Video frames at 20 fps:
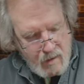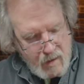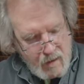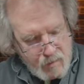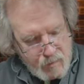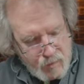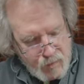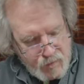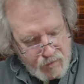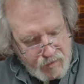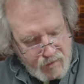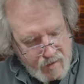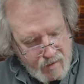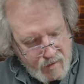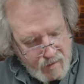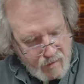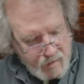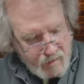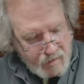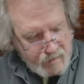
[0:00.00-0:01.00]
and put that
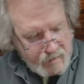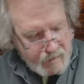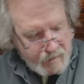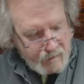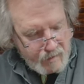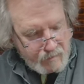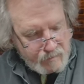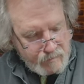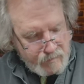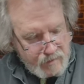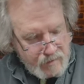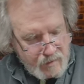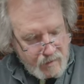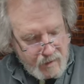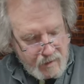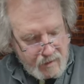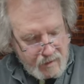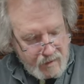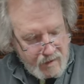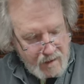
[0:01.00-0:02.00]
on there so
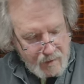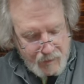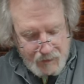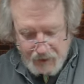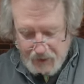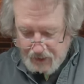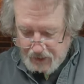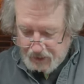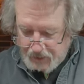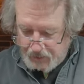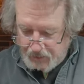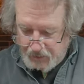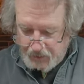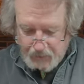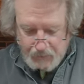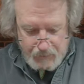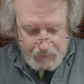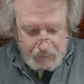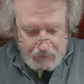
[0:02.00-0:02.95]
I can keep an eye on it.